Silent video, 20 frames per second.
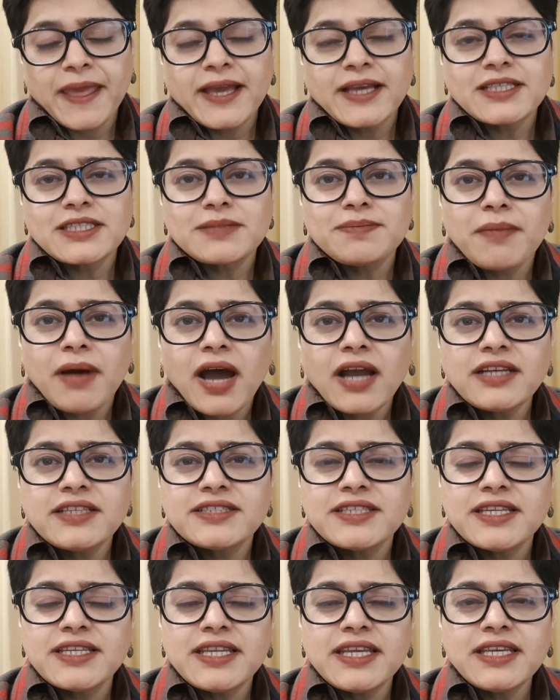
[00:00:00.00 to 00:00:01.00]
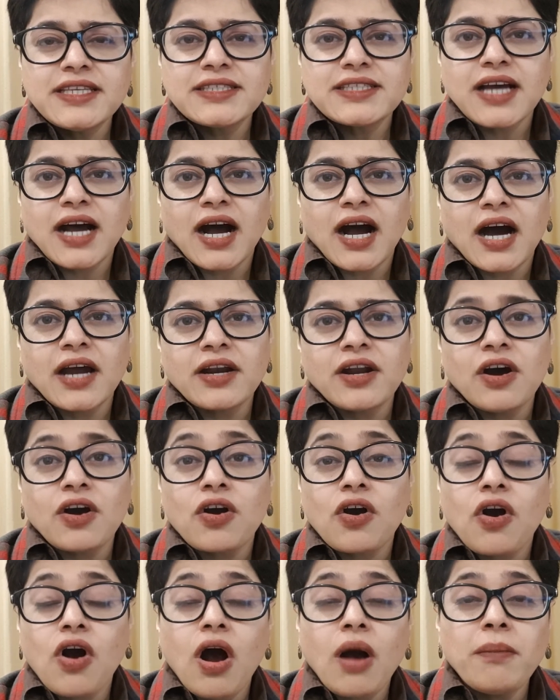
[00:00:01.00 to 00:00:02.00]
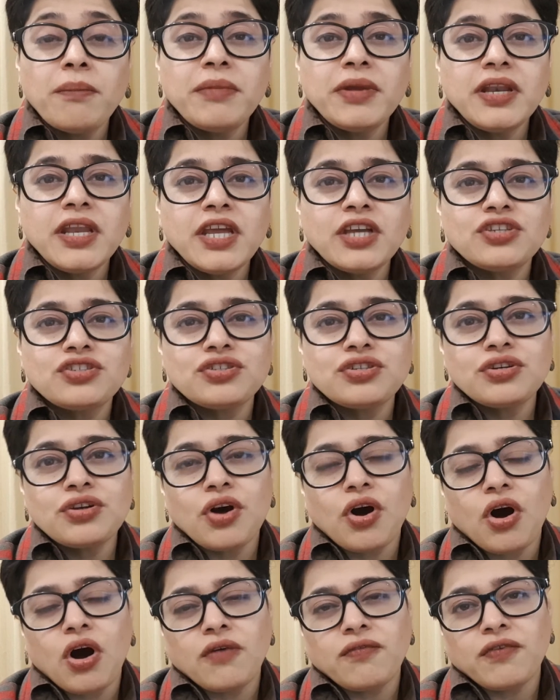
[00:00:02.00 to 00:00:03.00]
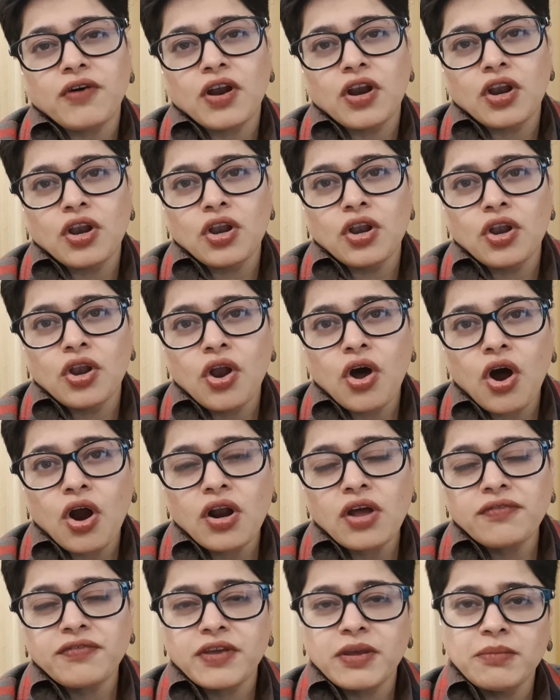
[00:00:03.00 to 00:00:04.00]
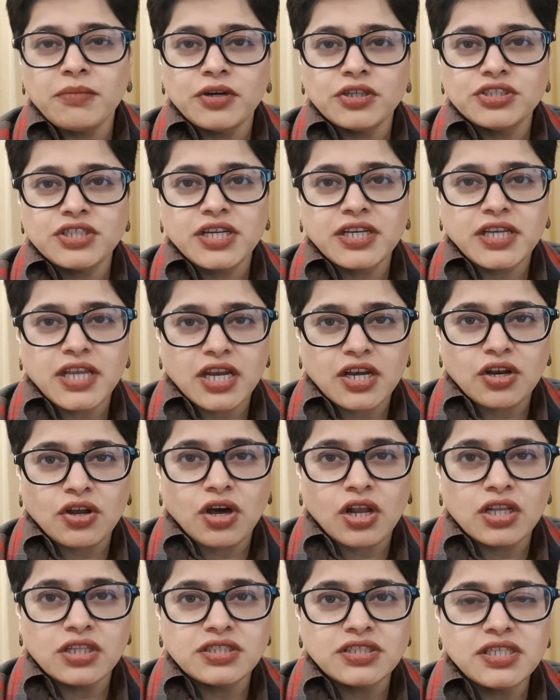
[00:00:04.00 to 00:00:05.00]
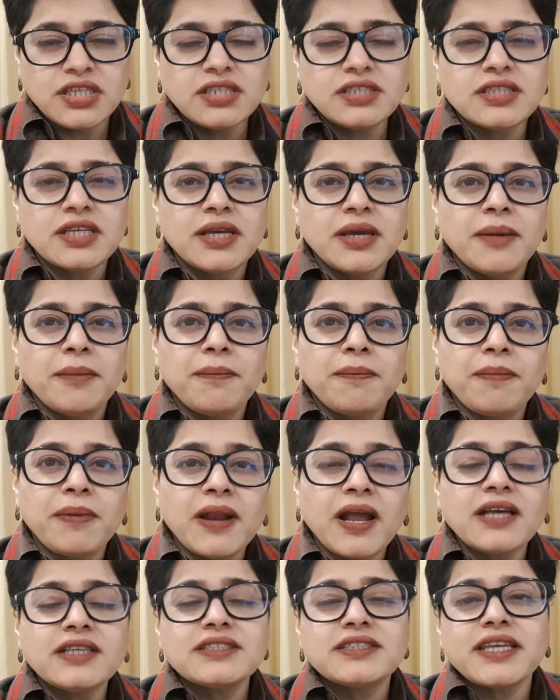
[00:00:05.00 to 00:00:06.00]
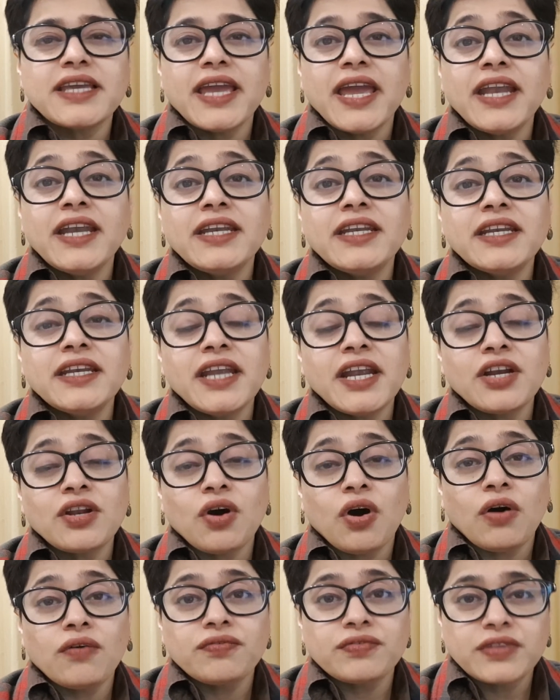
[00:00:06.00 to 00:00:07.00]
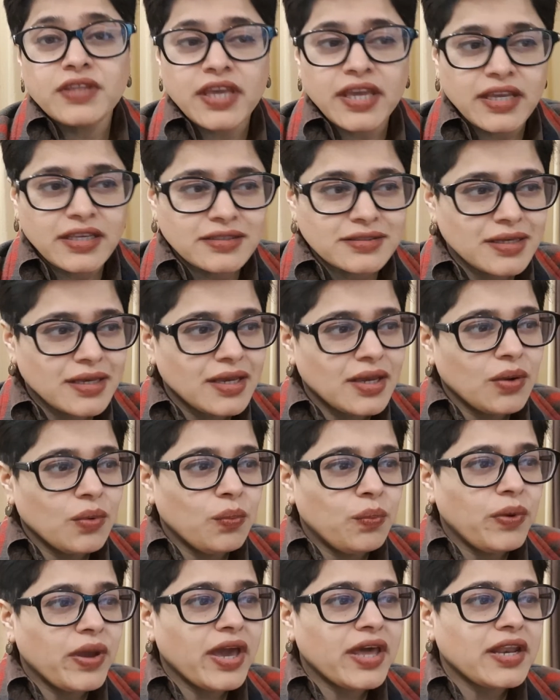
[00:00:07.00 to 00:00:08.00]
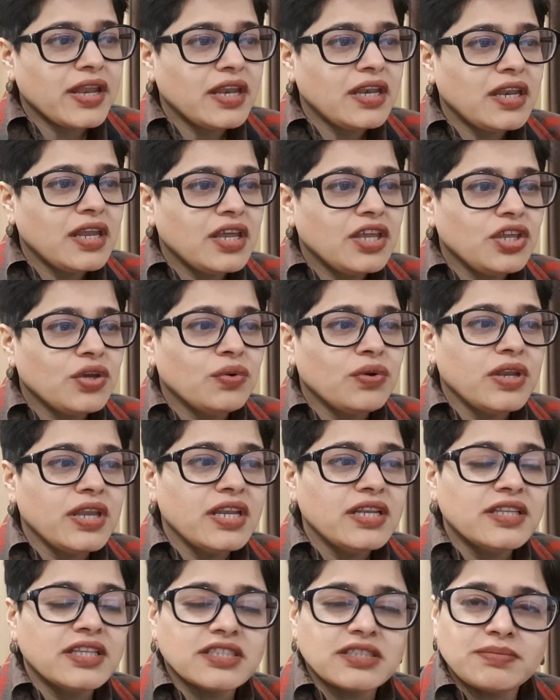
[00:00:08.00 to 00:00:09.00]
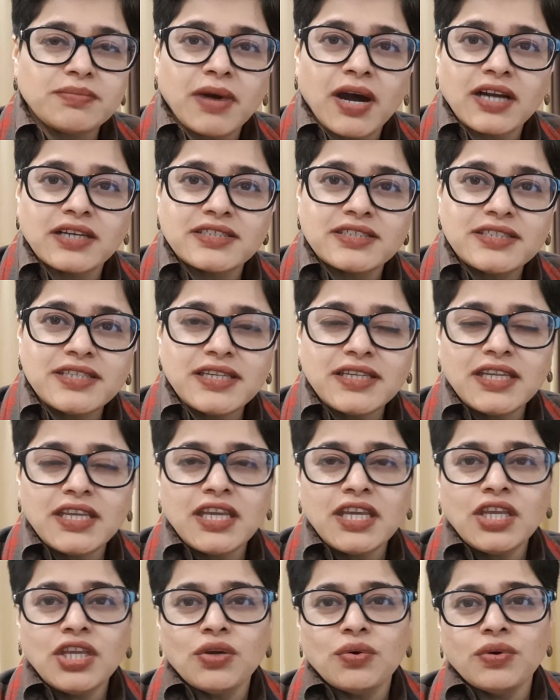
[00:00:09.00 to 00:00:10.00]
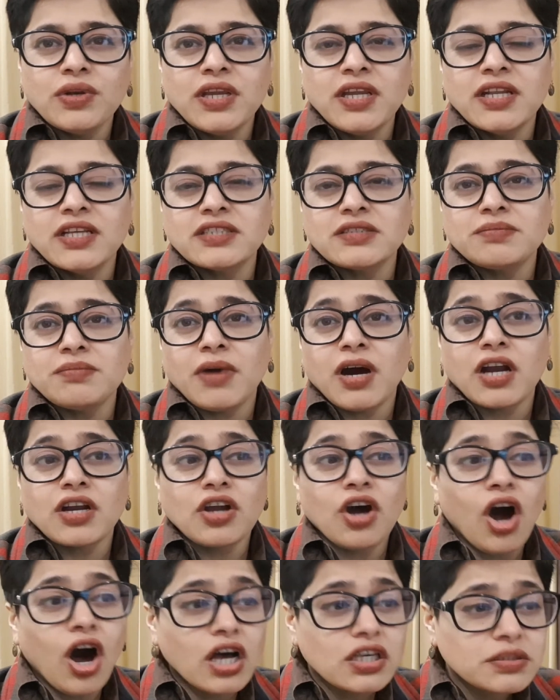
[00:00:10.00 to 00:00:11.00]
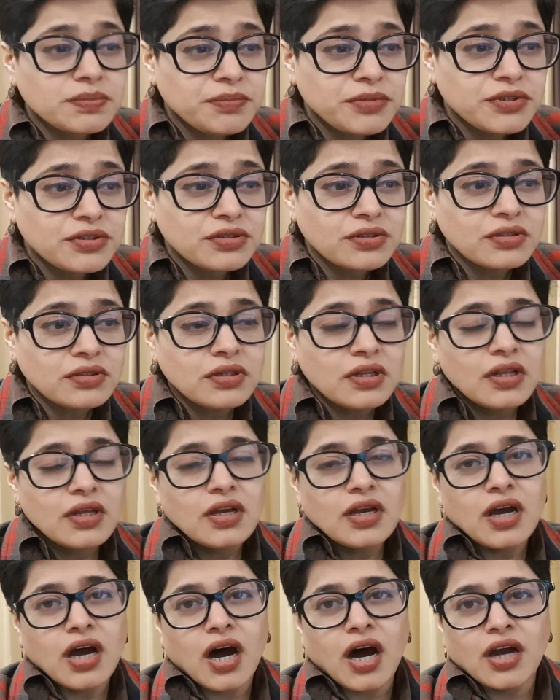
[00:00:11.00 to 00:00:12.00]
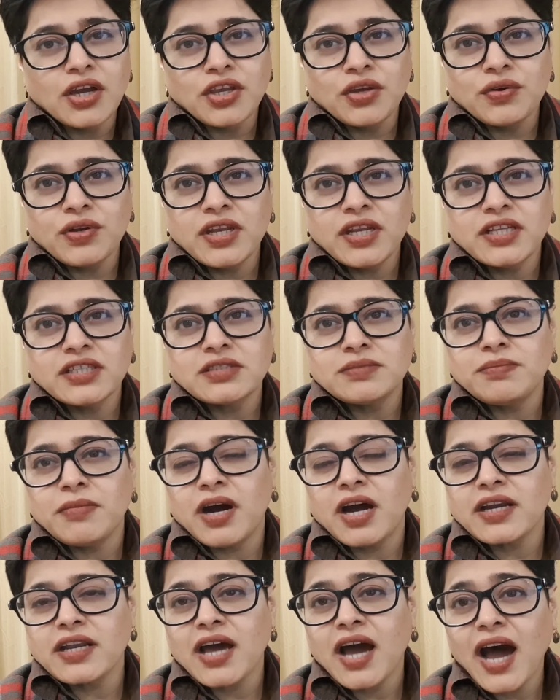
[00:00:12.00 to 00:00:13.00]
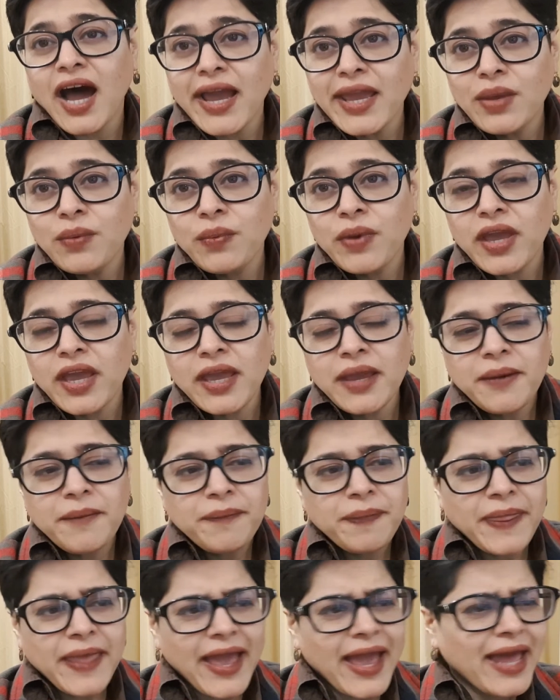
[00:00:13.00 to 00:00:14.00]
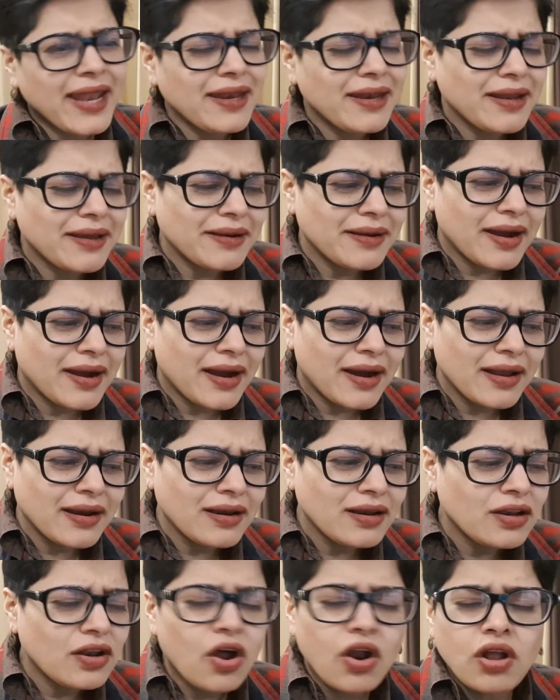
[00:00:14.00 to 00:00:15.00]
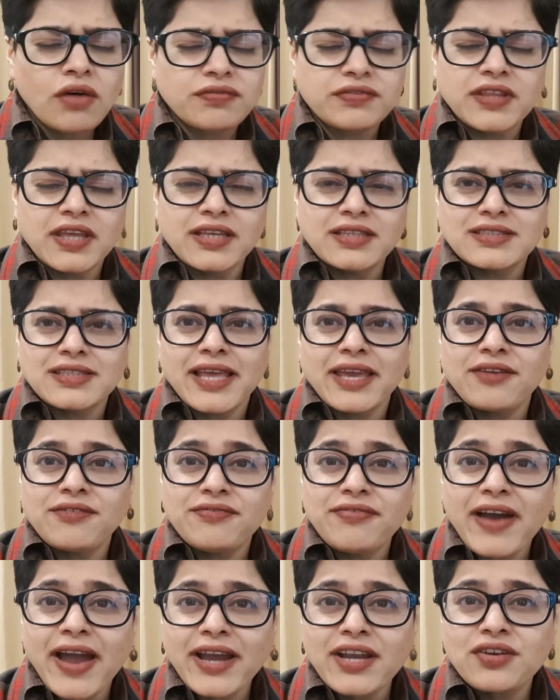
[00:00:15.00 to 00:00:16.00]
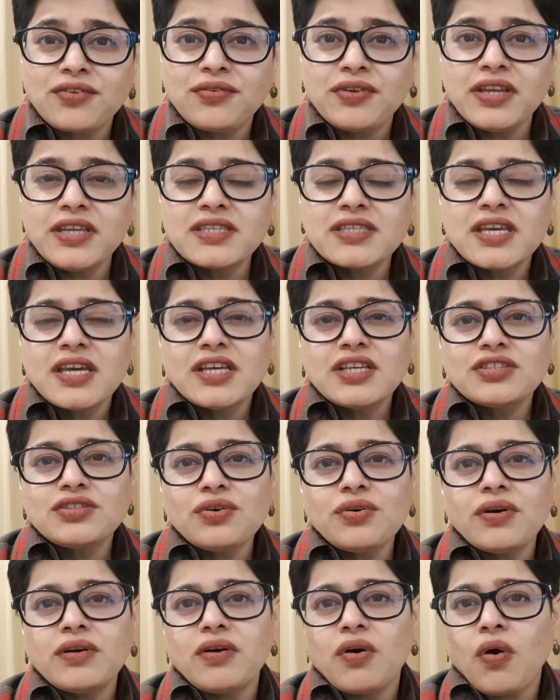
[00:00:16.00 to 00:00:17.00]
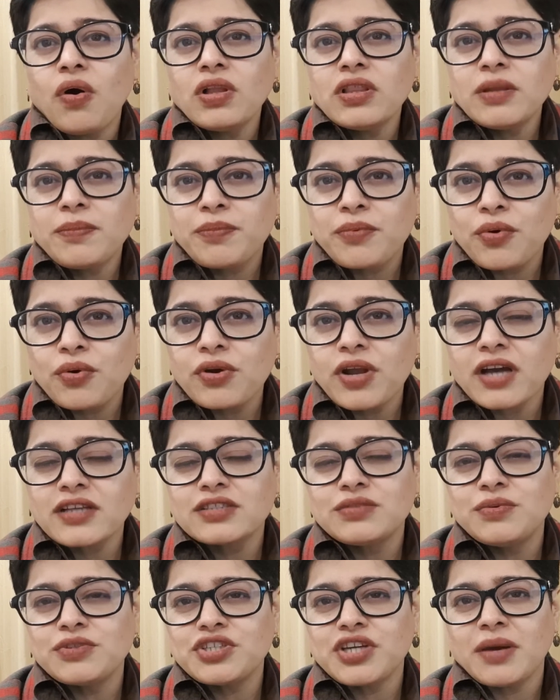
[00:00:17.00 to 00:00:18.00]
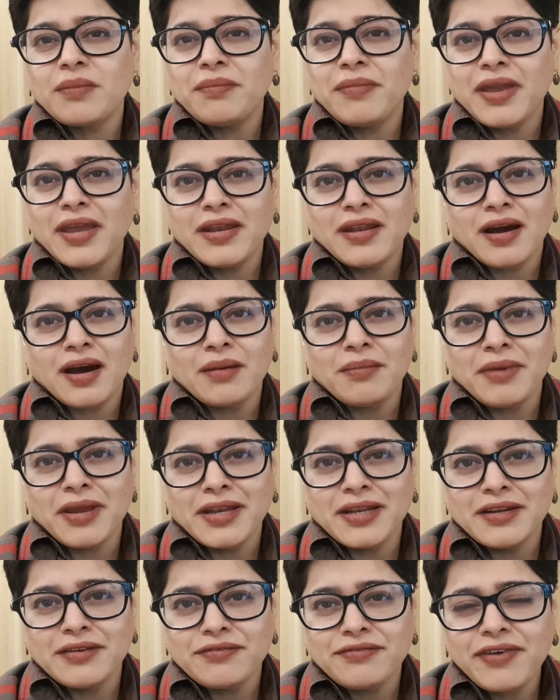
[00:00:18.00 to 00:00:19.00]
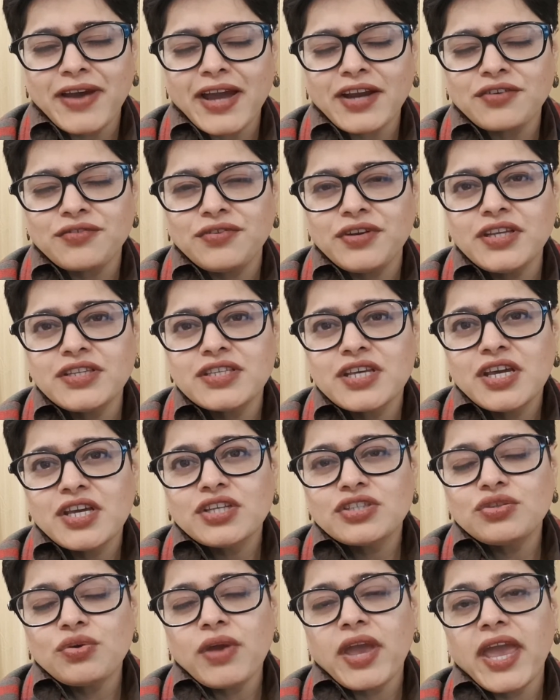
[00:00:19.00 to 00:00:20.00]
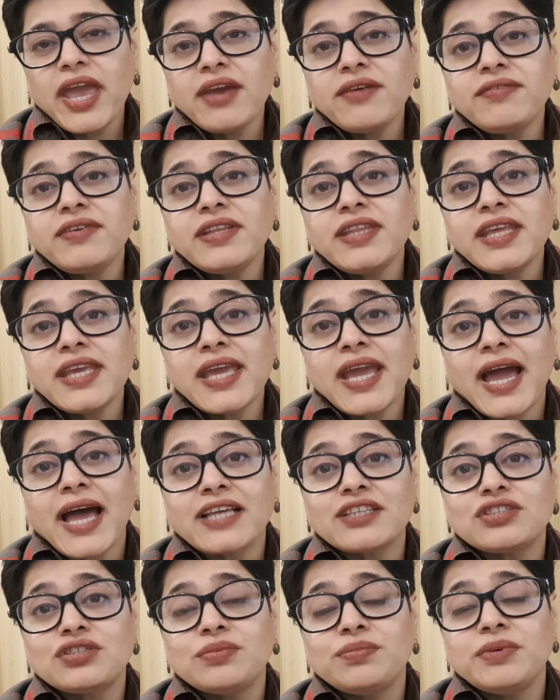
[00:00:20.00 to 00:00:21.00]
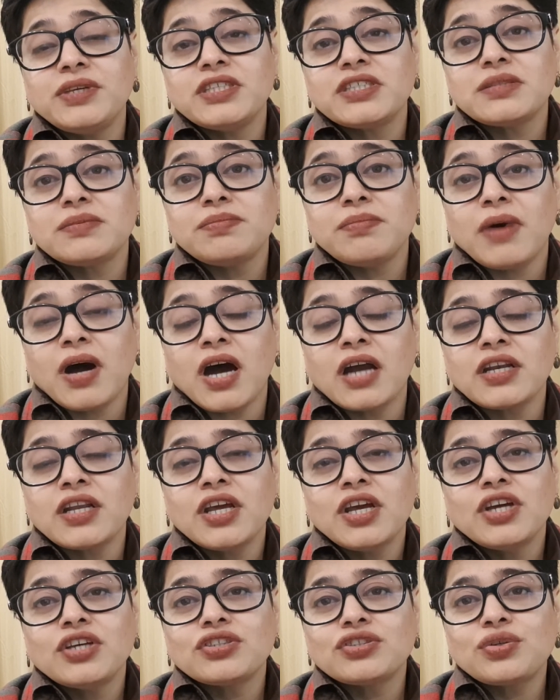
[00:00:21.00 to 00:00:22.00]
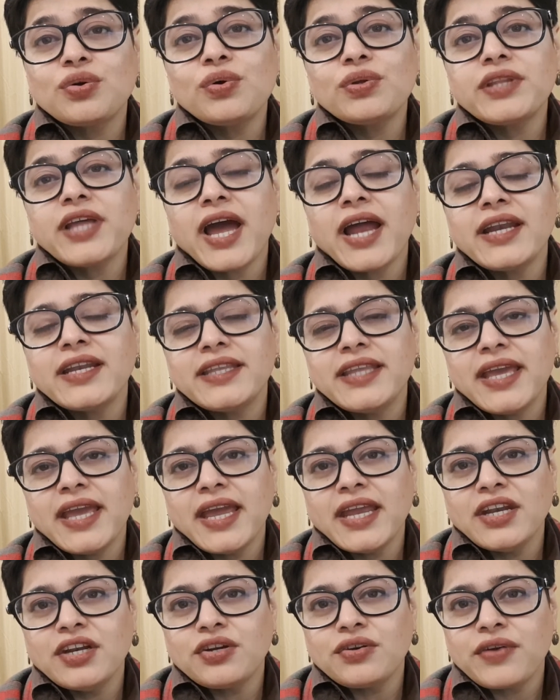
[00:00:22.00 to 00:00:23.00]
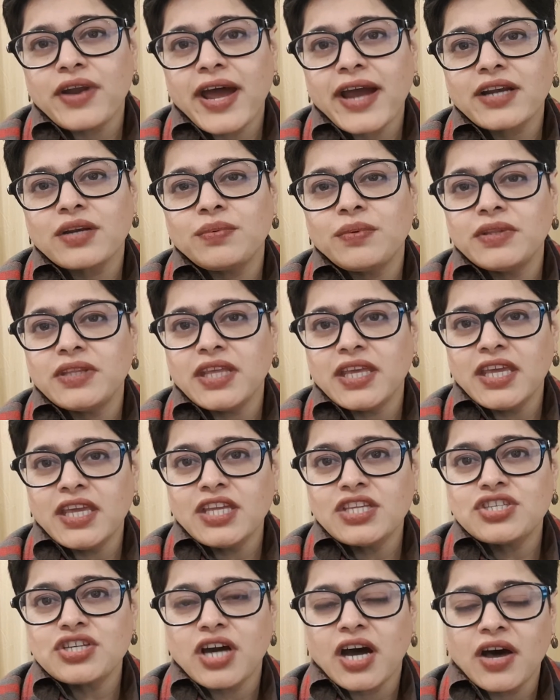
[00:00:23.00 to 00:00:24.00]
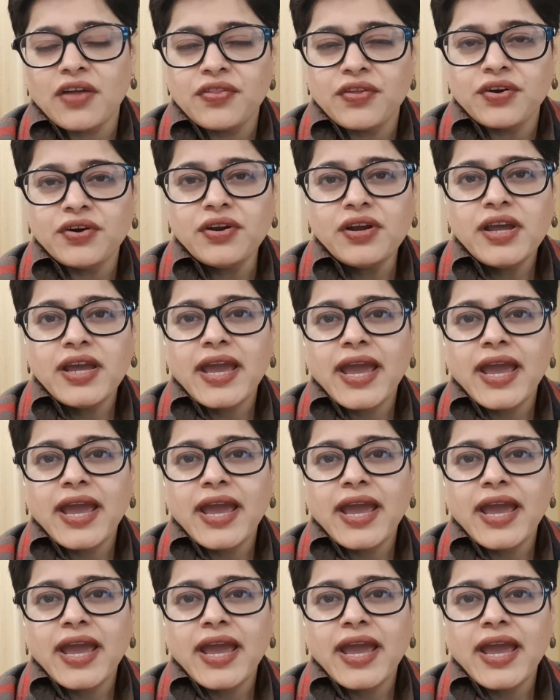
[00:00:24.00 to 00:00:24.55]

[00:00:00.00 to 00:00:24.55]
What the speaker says: Smart cities are a combination of a lot of emerging technologies plus Internet of Things, wherein you need the smart city, you need a smart hospital, you need a smart highway, and a lot of things like factories. So all the products which are made in factories. So everything has to be smart so that they interact with each other.